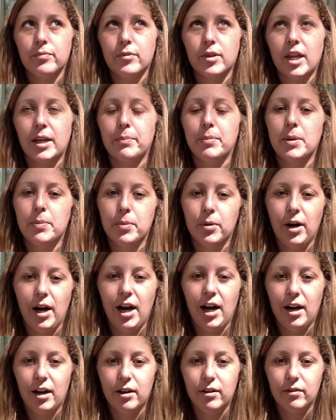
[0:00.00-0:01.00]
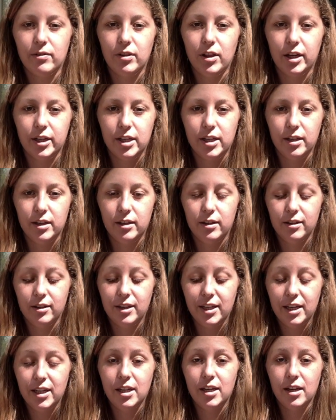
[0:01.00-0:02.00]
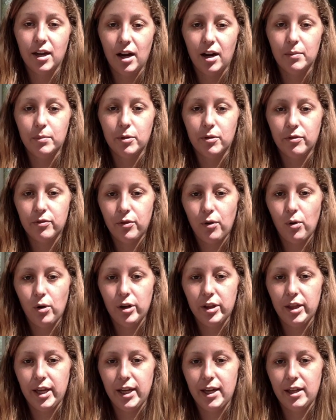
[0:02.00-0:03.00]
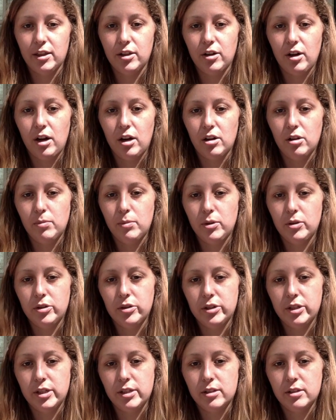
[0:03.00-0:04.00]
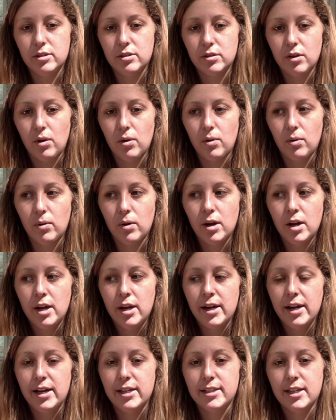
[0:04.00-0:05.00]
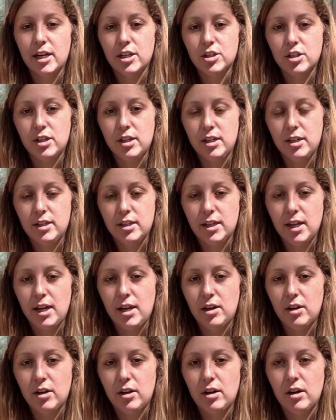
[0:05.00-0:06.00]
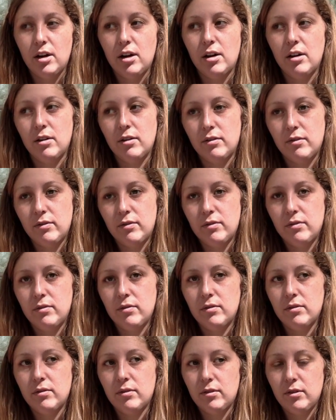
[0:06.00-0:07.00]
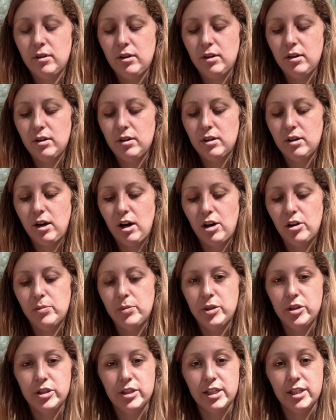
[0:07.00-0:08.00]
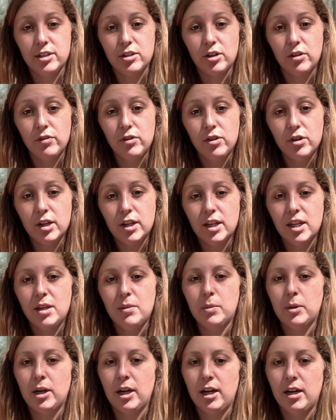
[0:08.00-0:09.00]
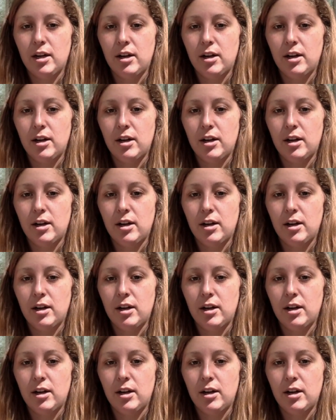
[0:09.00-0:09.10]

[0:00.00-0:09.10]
like people have leaky gut before they get their autoimmune disease. So it's actually an indicator of an autoimmune disease. So if you can keep your